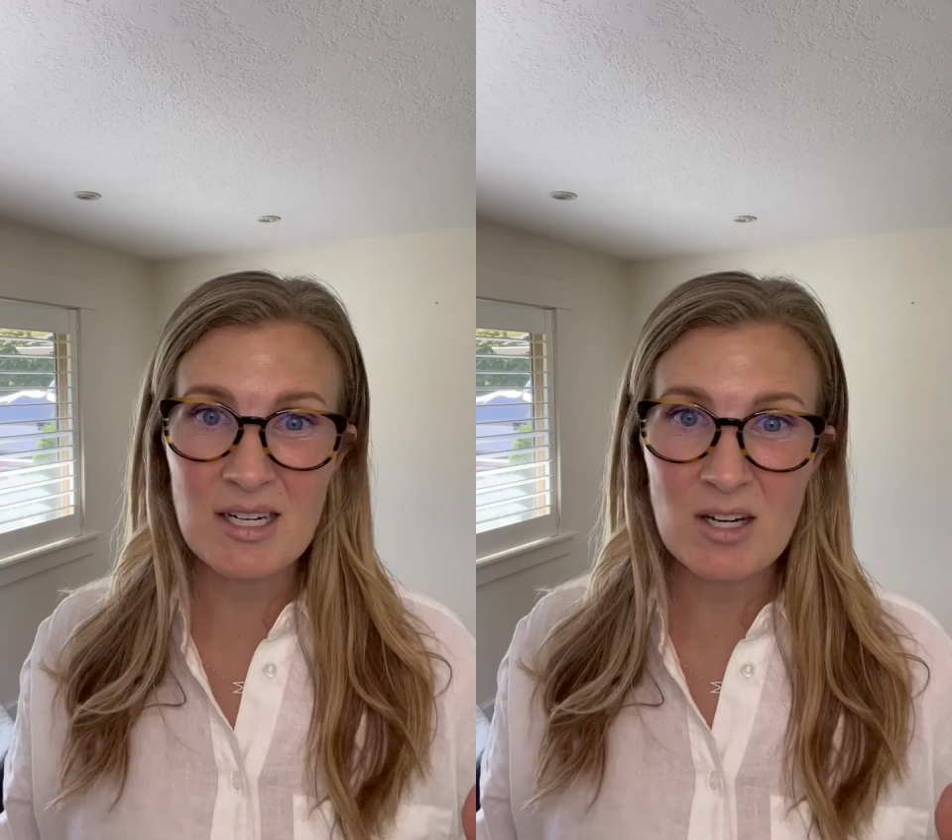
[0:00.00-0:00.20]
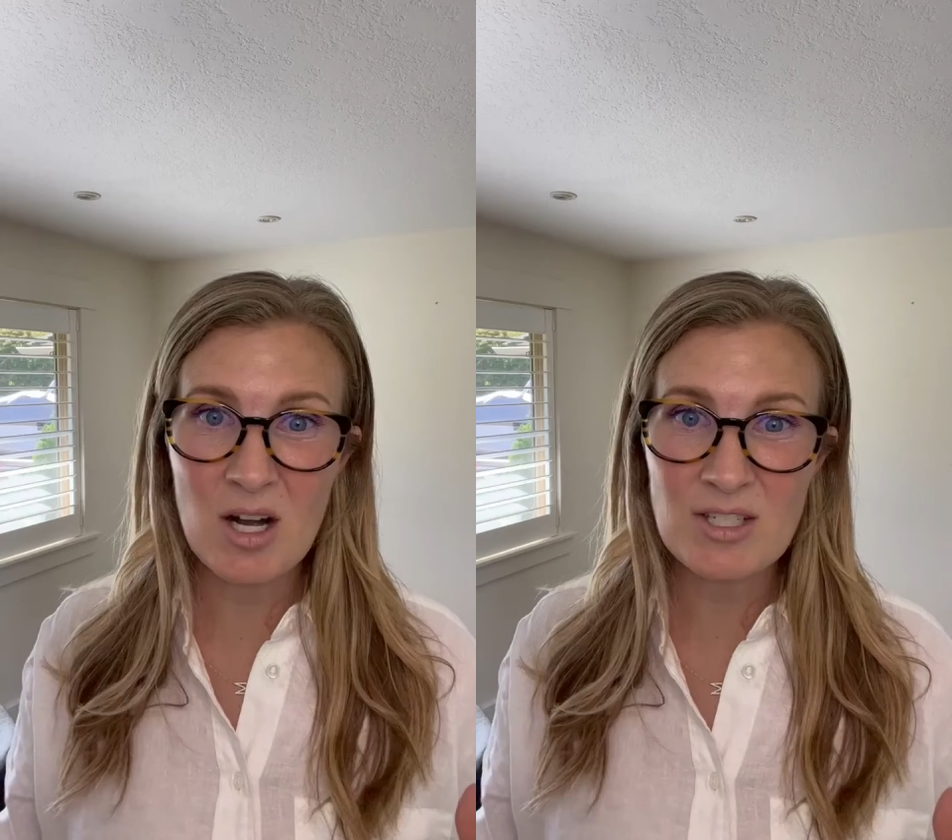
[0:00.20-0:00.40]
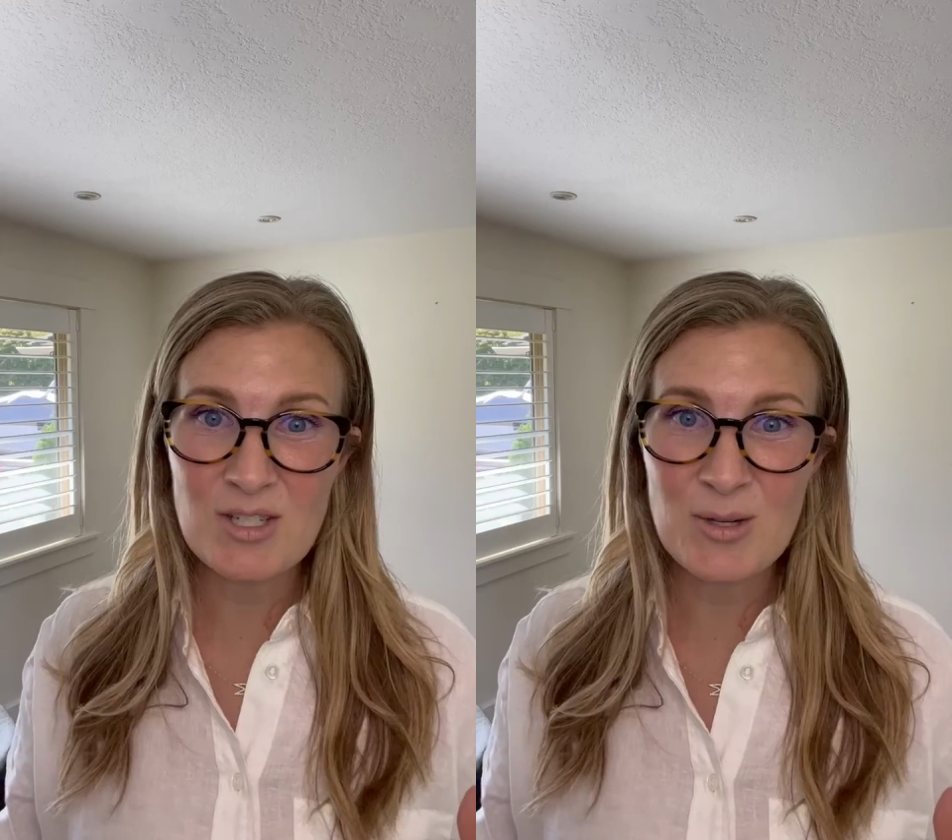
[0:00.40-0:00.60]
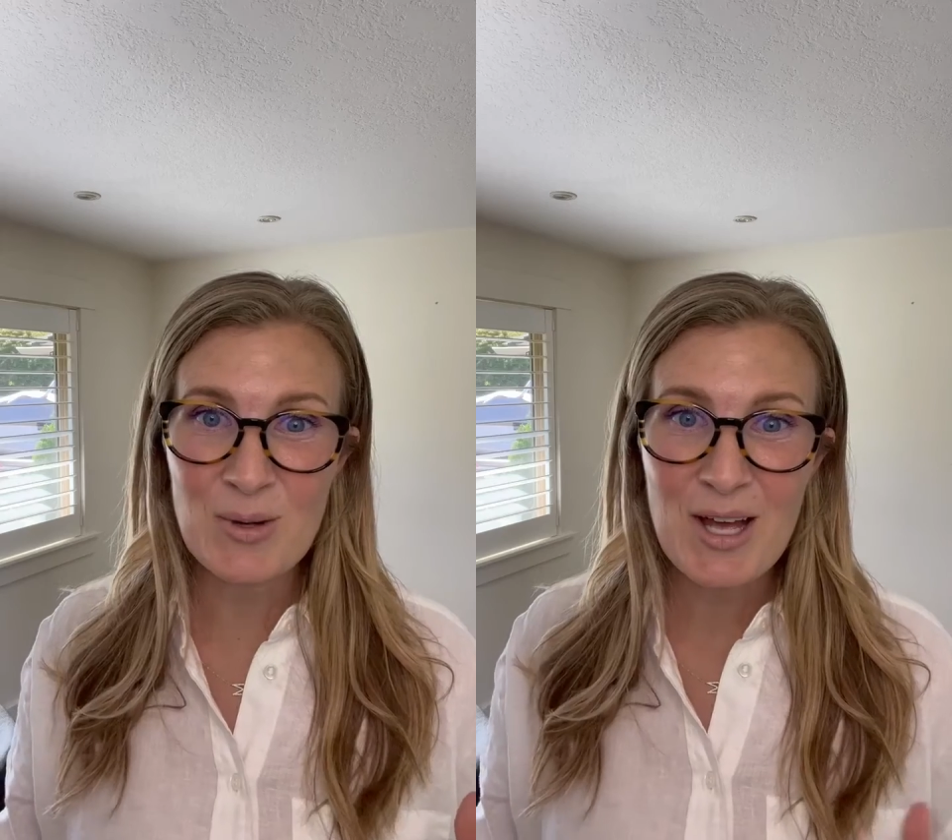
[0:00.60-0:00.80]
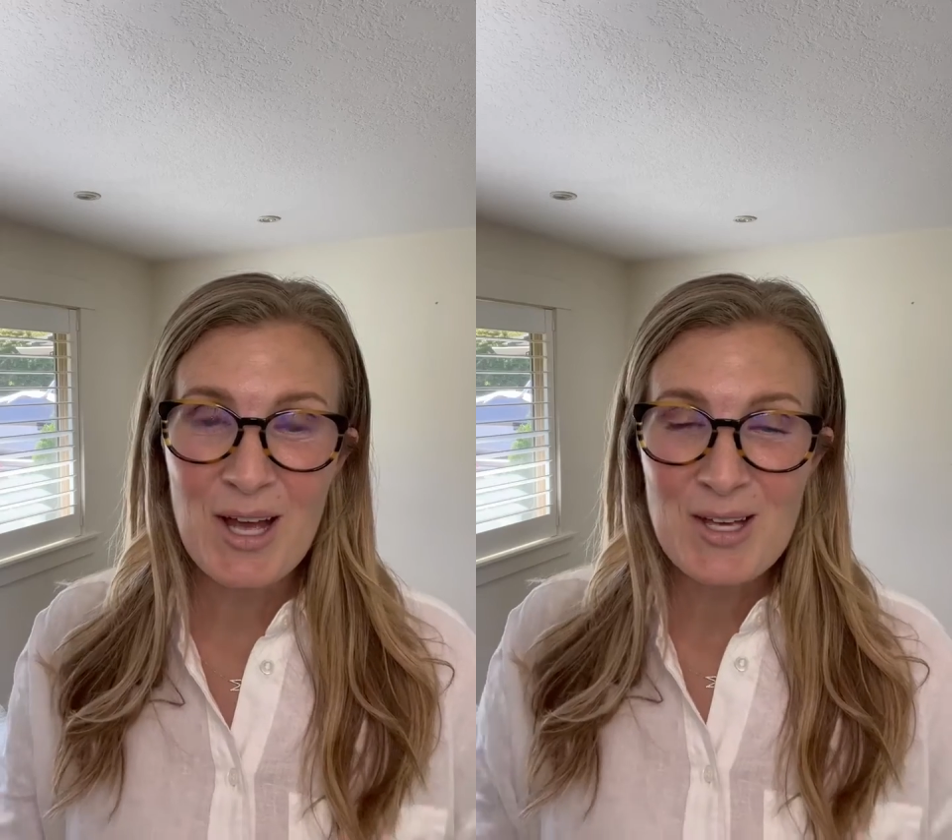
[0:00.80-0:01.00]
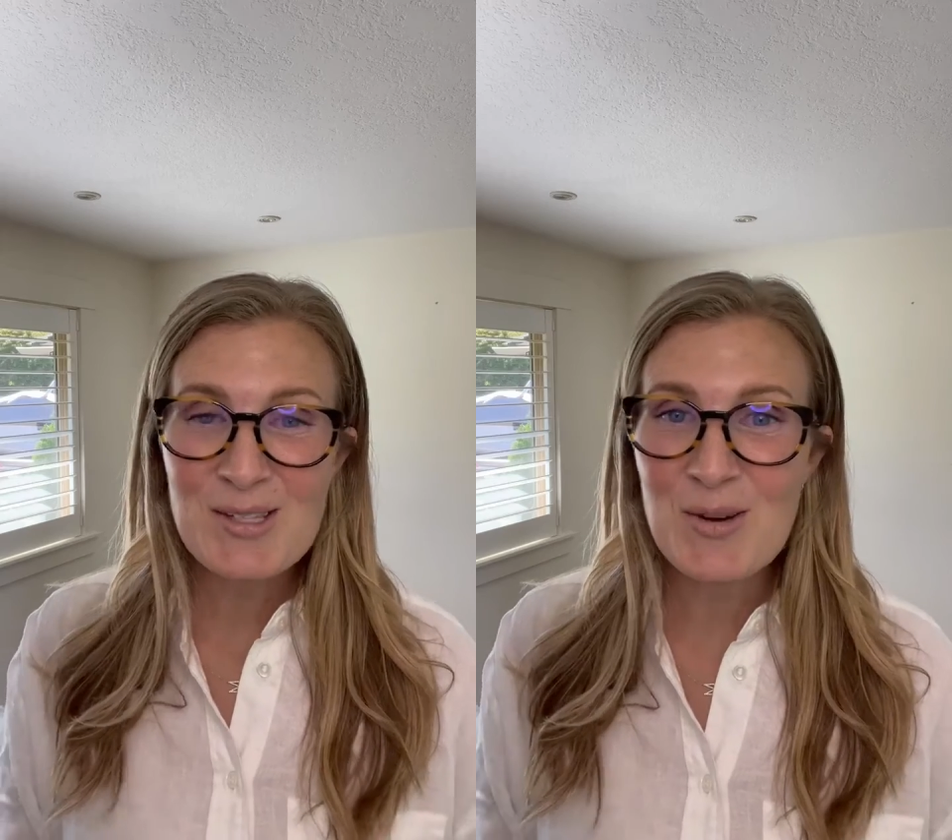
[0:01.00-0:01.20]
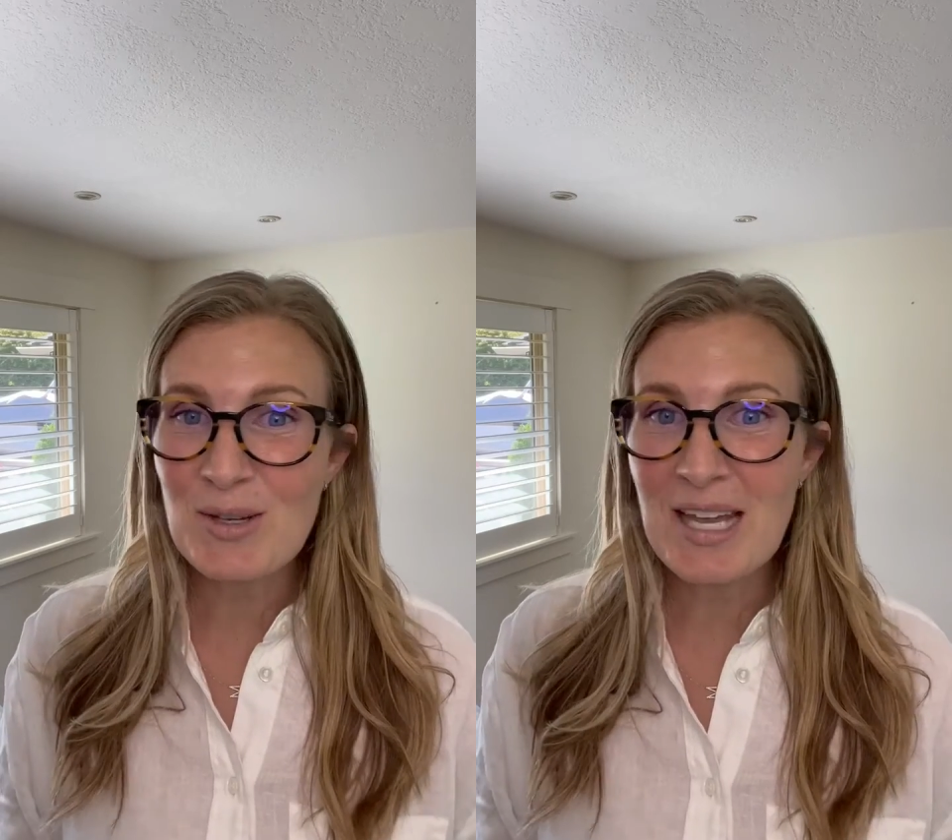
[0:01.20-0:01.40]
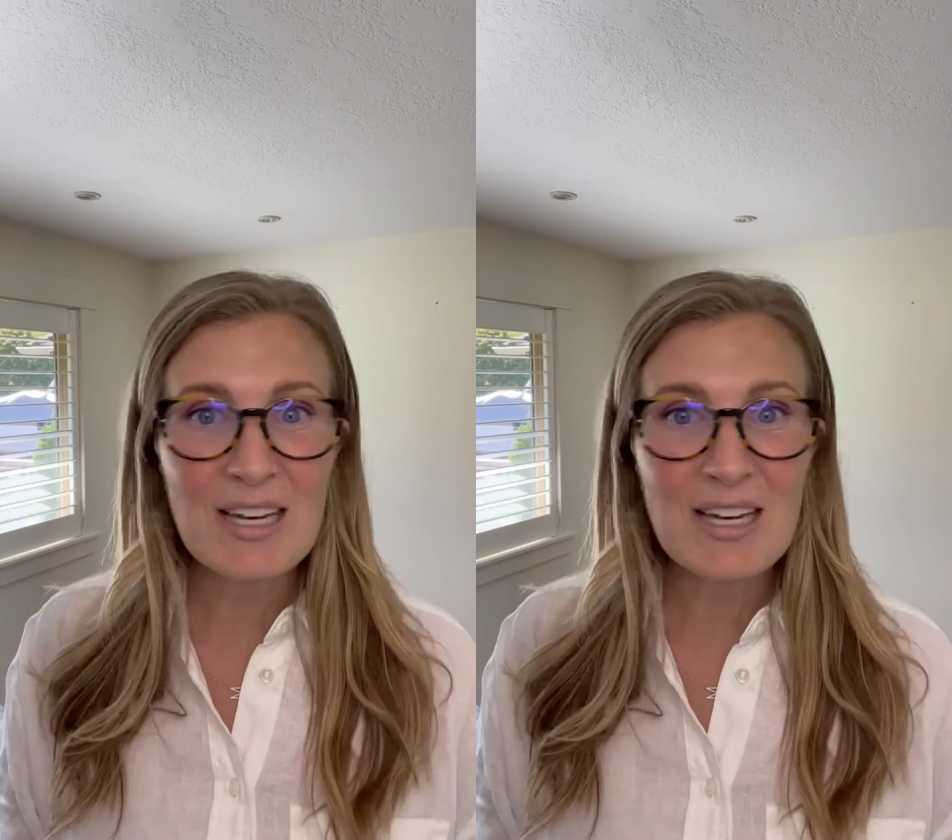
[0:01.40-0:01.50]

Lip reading: cost you. So again,